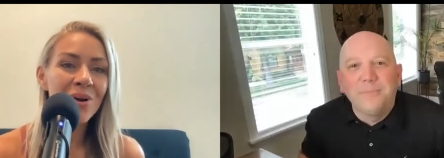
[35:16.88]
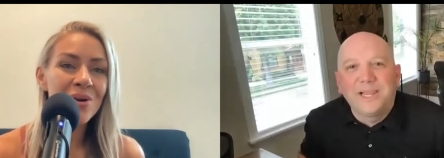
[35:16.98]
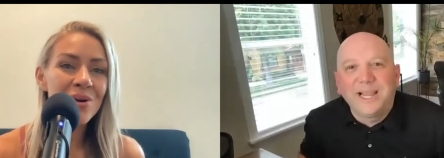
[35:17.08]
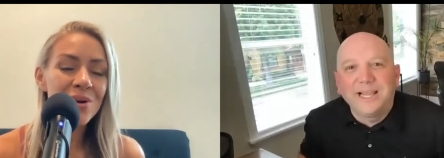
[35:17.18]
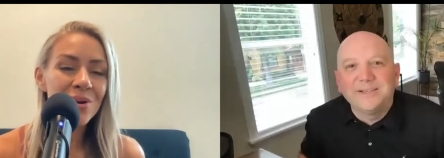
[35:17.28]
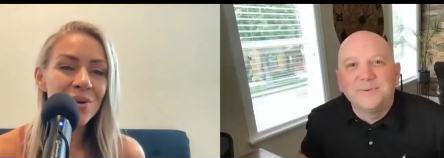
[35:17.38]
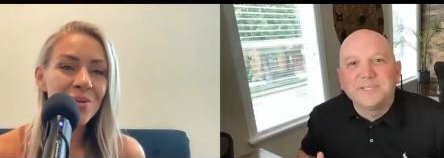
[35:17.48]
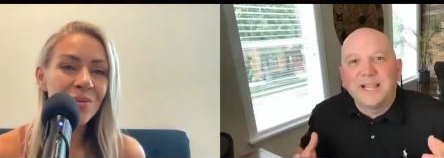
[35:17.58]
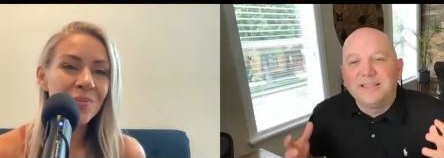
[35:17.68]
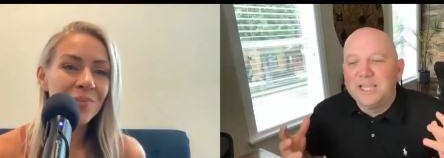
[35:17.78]
Speaker 1: because it was
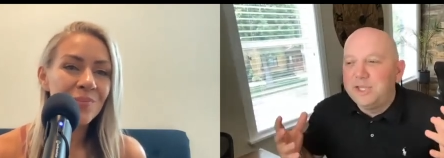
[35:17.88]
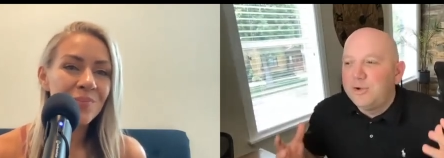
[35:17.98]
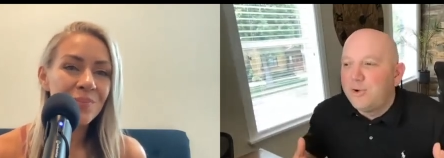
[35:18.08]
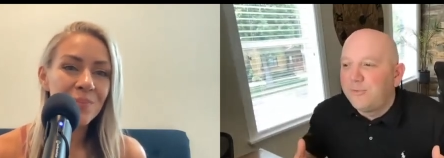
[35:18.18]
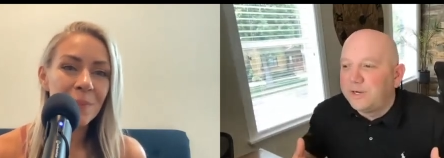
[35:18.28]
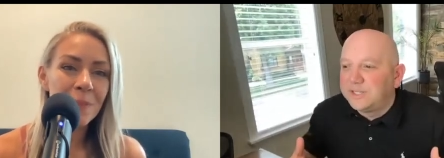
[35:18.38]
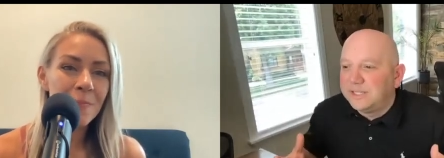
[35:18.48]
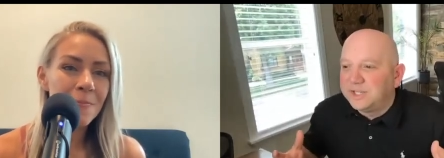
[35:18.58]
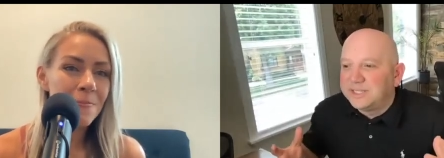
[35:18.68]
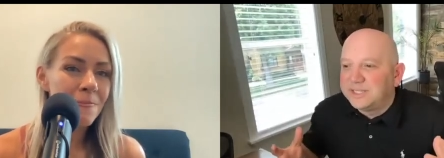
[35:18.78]
like the universe
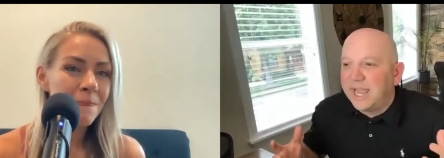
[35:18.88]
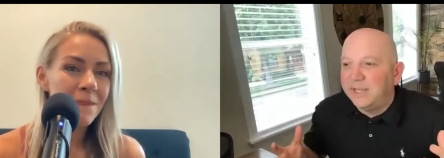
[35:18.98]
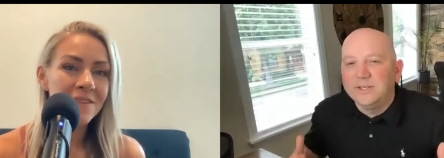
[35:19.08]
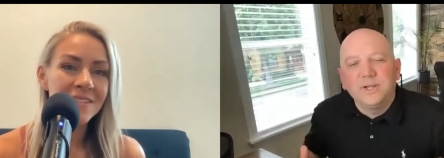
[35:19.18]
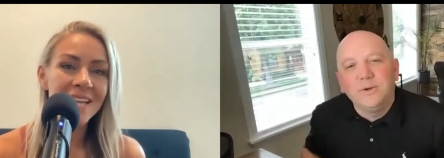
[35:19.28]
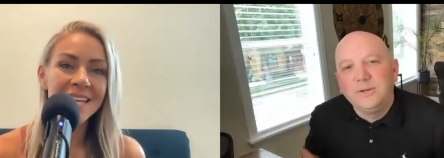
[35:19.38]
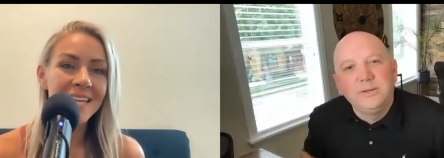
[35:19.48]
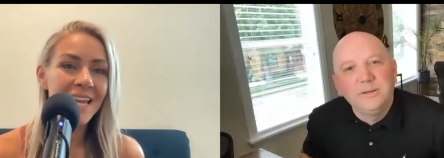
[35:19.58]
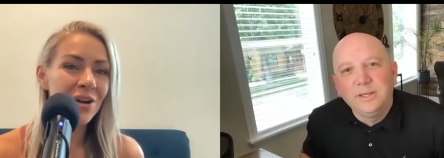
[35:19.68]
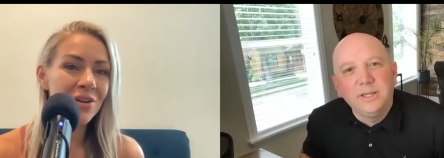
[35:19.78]
is just saying, dude,
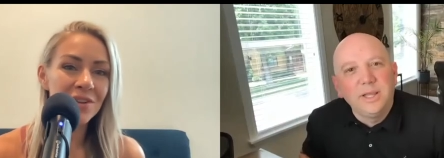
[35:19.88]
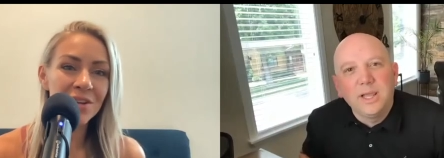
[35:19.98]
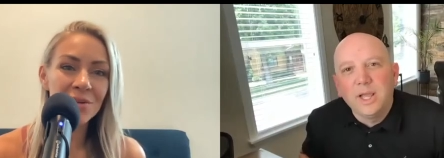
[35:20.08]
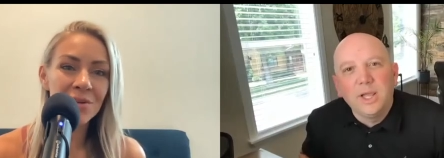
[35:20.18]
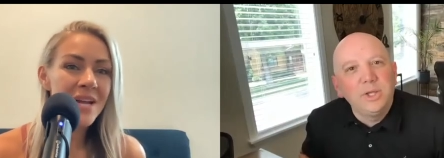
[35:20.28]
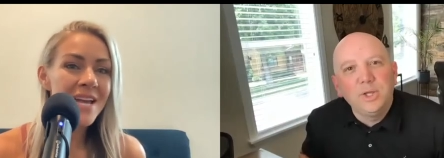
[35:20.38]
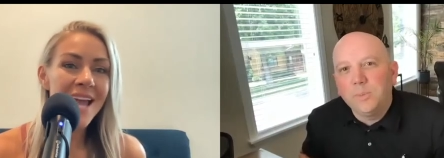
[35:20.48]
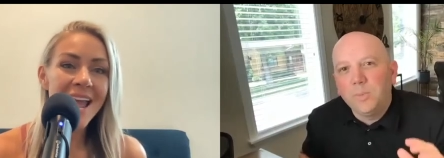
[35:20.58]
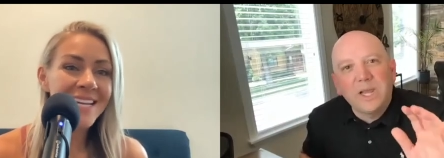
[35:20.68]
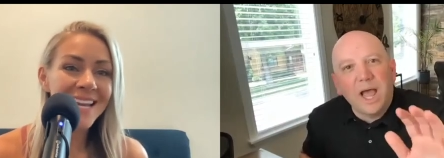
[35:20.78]
taking care of you.
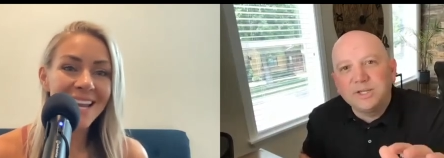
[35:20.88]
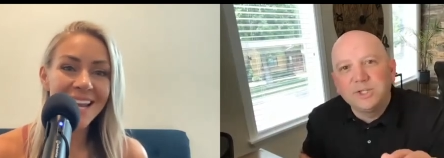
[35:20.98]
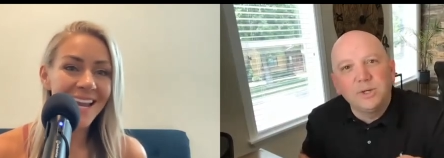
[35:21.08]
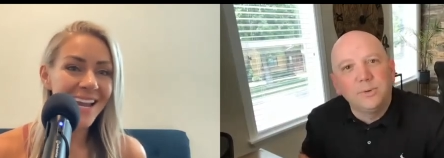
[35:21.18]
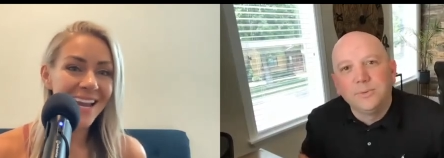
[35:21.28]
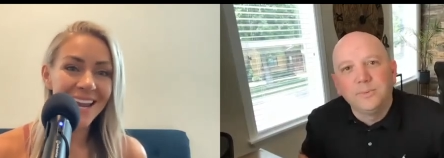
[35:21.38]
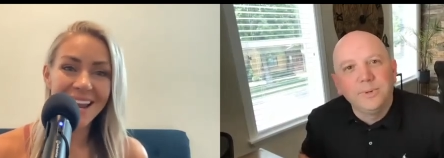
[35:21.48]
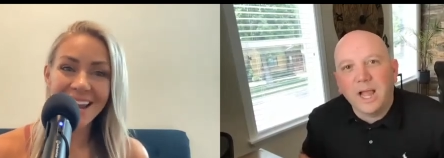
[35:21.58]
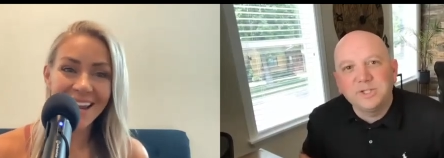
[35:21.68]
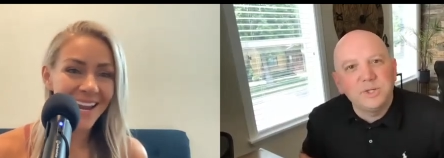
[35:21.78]
We, and, got you. We
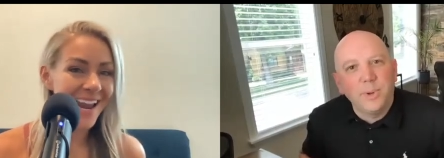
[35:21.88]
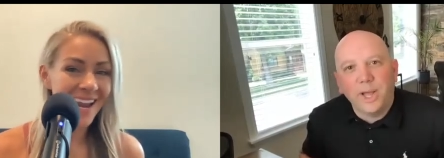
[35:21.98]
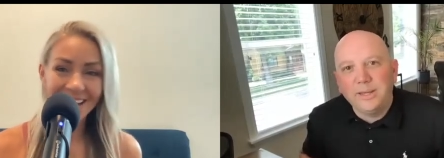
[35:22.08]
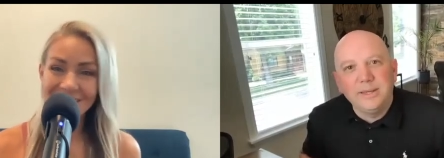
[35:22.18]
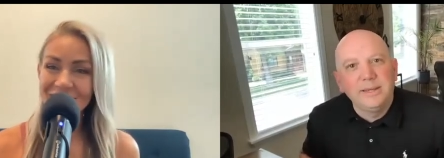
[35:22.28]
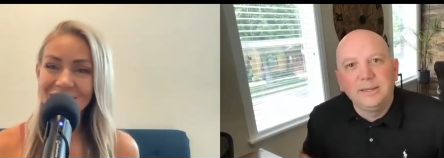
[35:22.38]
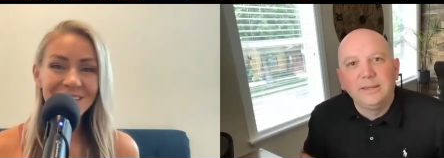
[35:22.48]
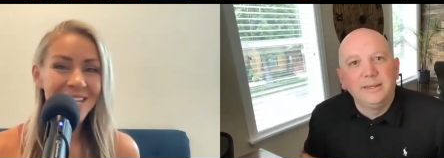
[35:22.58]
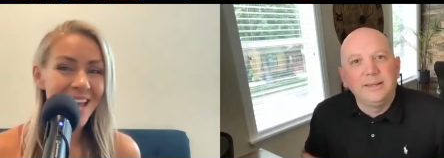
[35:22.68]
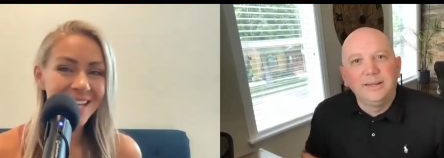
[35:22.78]
got you, bud.
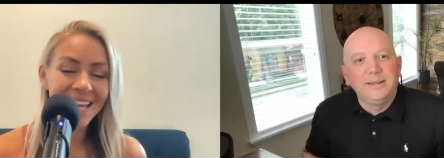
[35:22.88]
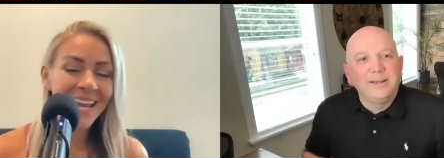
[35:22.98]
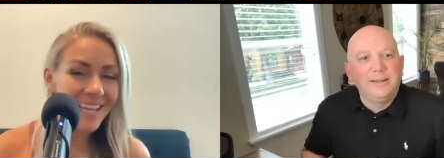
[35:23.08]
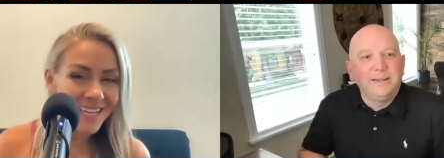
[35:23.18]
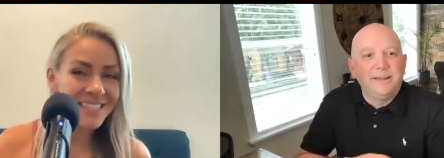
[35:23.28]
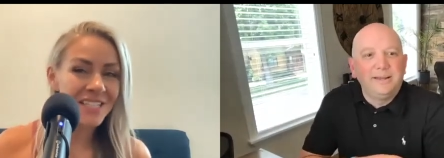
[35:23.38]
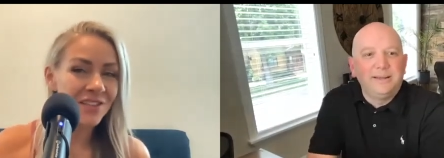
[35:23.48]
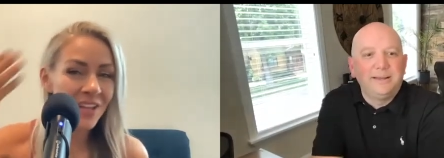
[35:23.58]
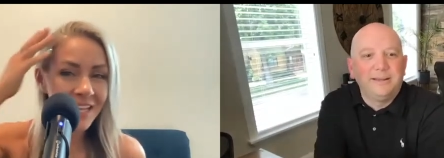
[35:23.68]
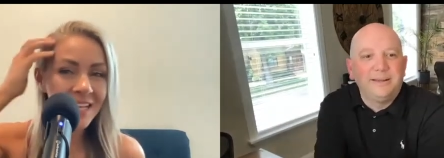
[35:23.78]
Speaker 2: Yes. And
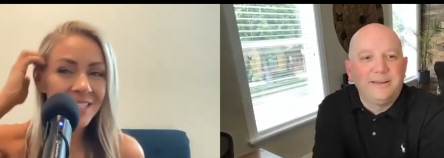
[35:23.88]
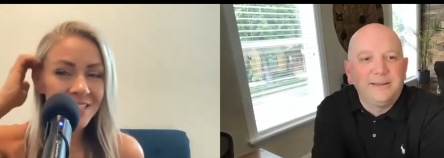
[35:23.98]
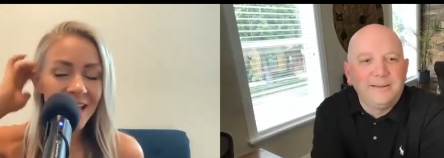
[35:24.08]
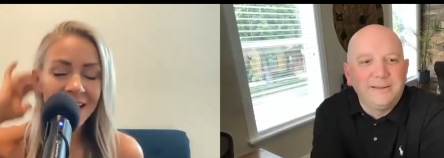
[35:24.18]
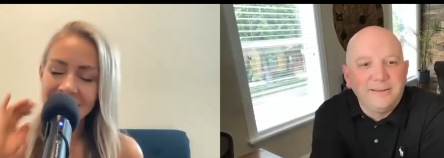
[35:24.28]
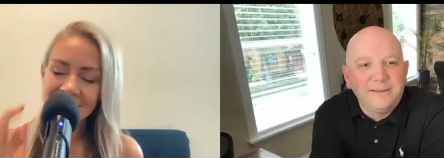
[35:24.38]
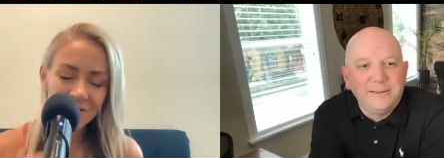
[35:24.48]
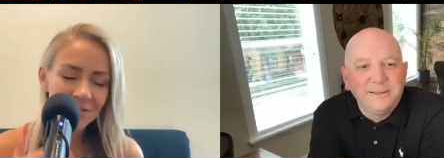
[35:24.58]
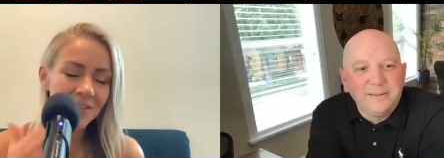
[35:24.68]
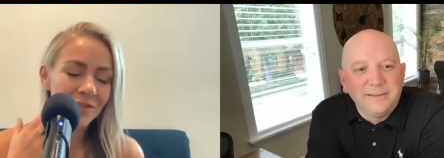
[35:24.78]
it is, I
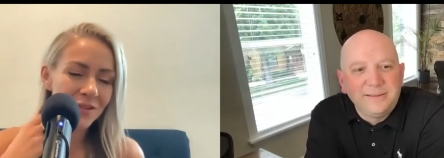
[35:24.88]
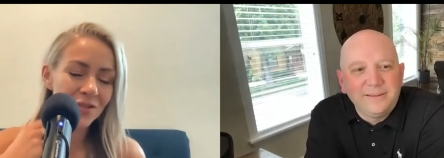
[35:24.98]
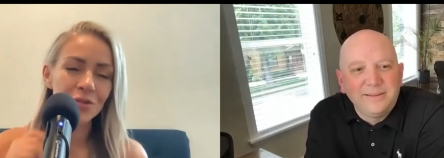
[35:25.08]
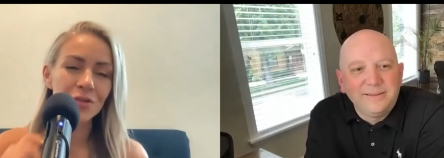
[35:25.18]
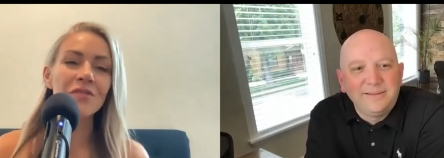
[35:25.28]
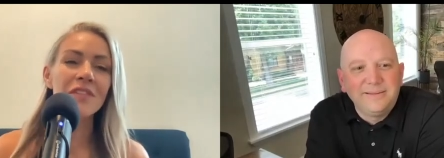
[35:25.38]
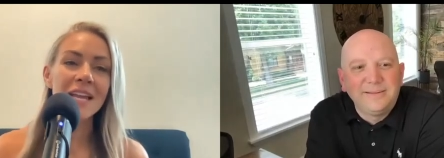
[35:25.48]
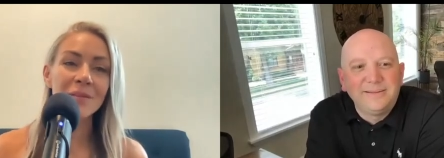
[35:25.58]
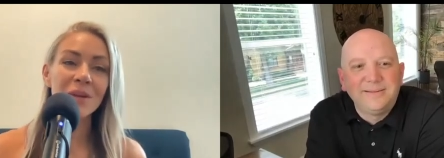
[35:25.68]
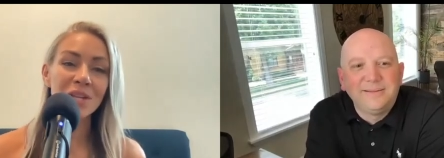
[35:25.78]
definitely feel the truth of
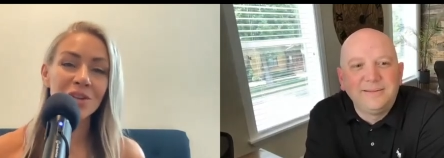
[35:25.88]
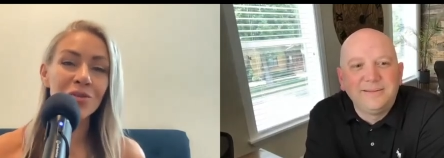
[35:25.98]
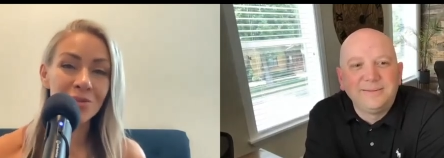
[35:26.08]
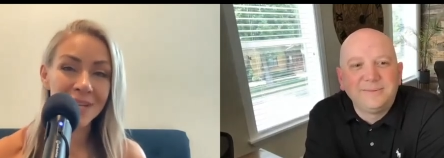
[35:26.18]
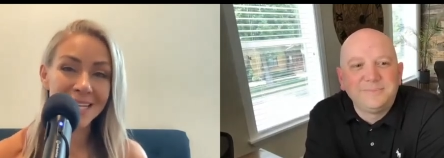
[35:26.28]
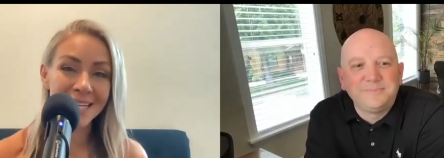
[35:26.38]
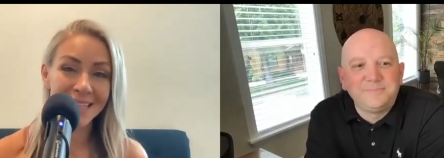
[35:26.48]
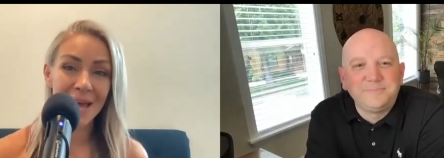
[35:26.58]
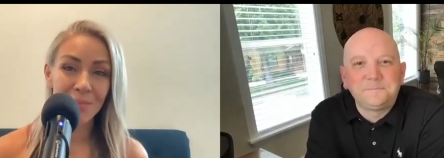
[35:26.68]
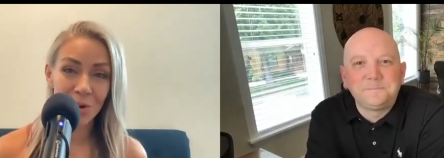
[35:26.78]
like, but you needed
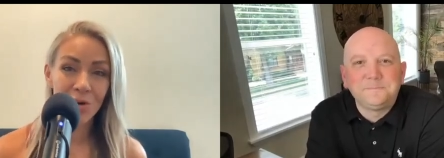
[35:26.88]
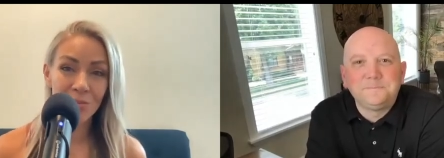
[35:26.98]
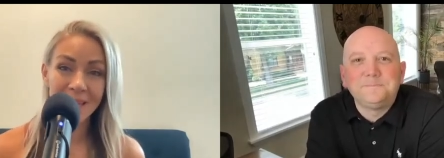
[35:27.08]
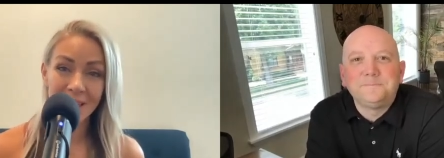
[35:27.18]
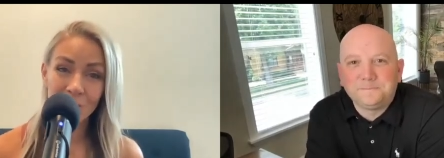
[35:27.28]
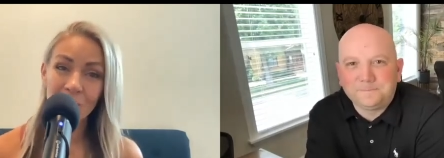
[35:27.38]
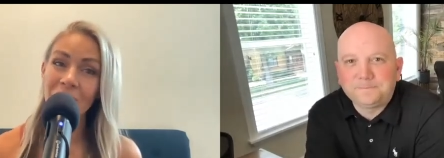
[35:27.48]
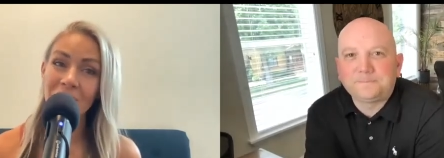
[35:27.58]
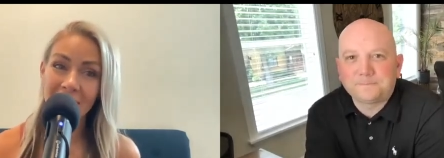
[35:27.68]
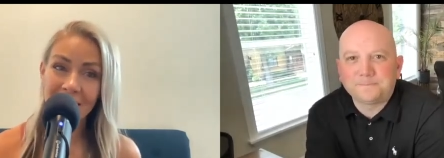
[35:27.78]
that moment where
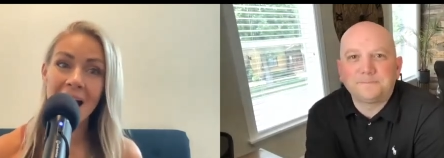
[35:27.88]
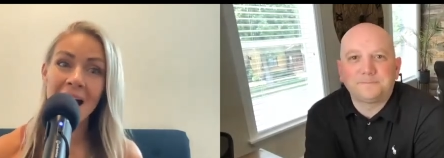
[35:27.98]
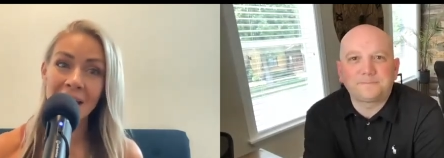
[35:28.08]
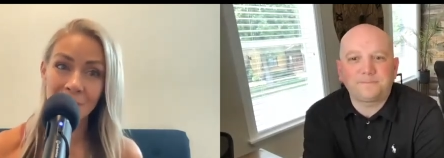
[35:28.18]
you're like, I'm